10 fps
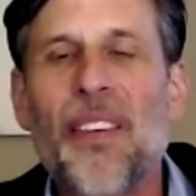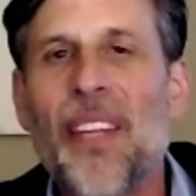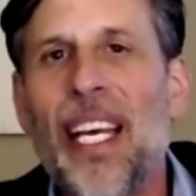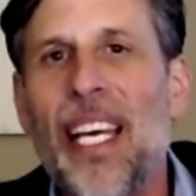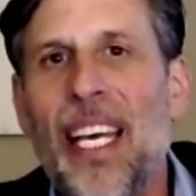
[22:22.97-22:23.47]

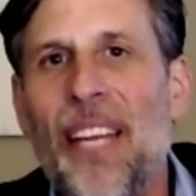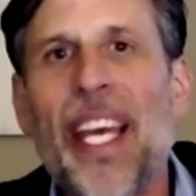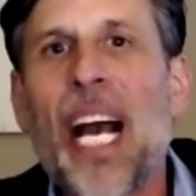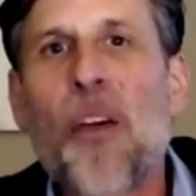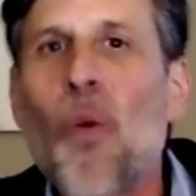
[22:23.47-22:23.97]
and, and, they
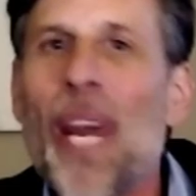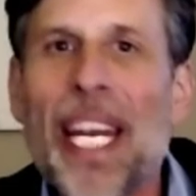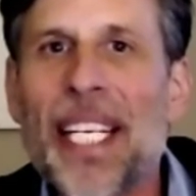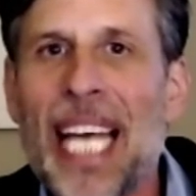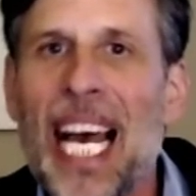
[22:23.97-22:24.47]
got
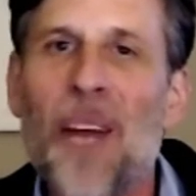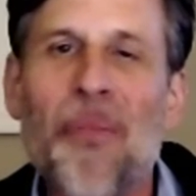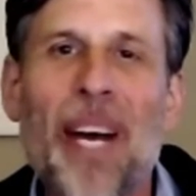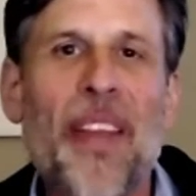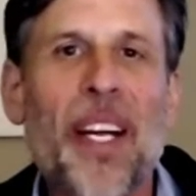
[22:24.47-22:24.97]
weighted down
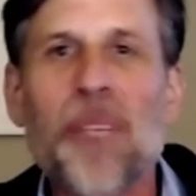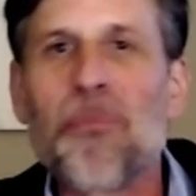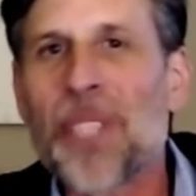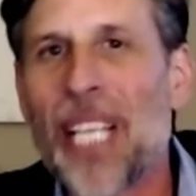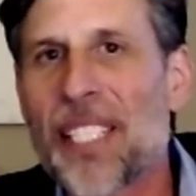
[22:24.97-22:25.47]
by their
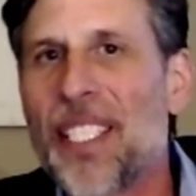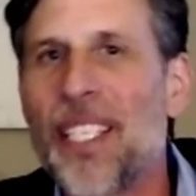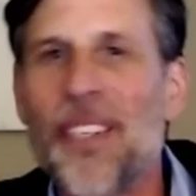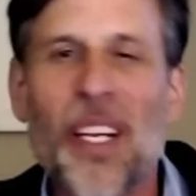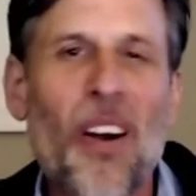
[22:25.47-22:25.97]
complexity
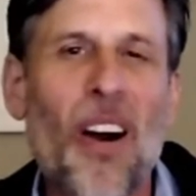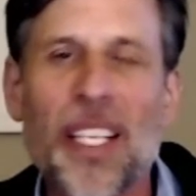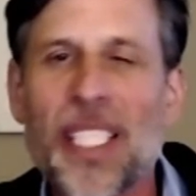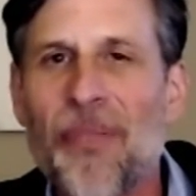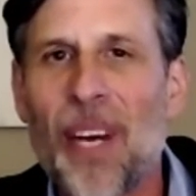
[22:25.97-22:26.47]
and their
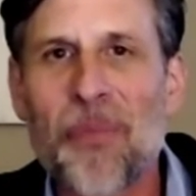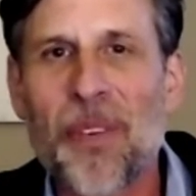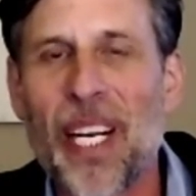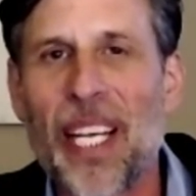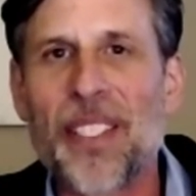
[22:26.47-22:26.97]
cost of upgrades.